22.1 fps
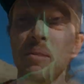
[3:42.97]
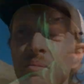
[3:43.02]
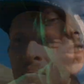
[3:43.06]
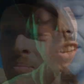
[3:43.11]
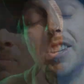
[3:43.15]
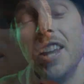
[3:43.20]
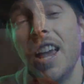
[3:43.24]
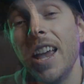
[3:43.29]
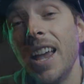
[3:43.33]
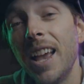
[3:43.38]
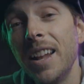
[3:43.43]
The
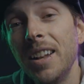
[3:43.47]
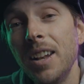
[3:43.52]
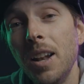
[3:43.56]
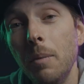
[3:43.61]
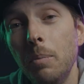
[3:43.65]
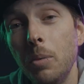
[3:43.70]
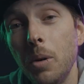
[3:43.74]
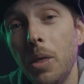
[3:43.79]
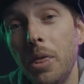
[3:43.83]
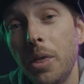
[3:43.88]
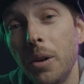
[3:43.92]
day ended
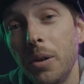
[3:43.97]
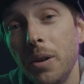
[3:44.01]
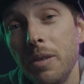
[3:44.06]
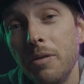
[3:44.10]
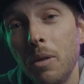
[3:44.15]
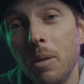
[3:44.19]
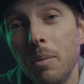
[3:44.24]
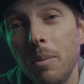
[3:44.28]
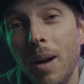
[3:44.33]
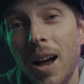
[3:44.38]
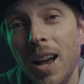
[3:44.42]
up with
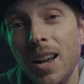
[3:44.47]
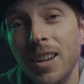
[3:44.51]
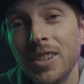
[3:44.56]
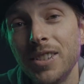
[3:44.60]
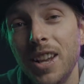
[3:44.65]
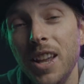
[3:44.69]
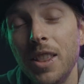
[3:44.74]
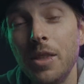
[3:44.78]
34 miles